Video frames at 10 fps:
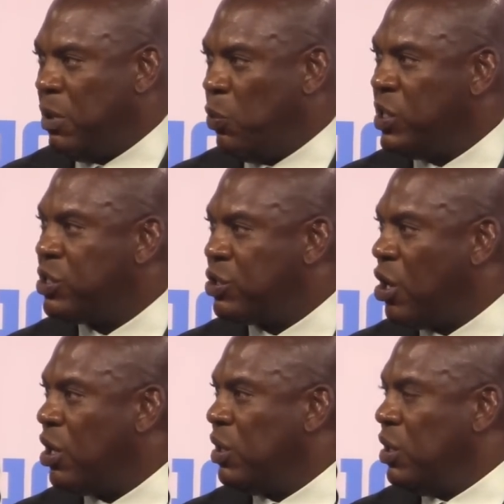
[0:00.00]
But we
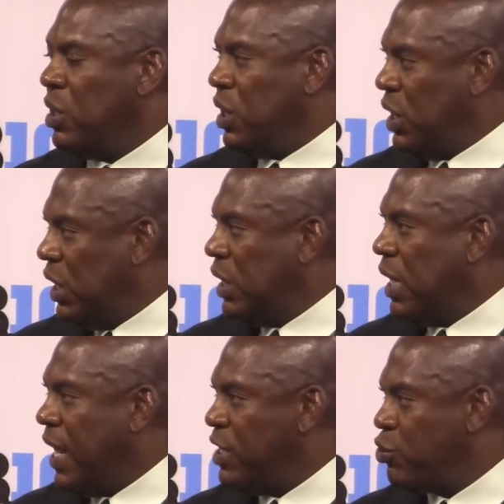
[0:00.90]
start in the
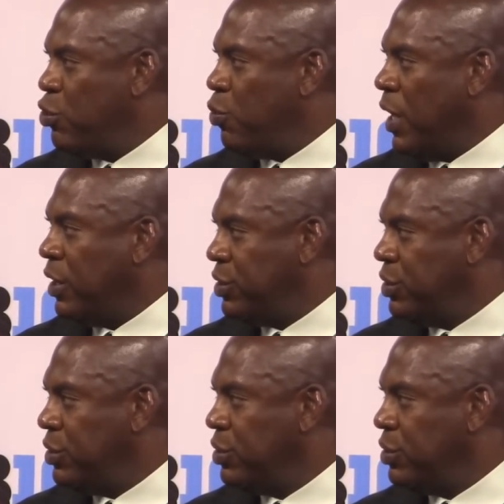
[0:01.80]
high school ranks.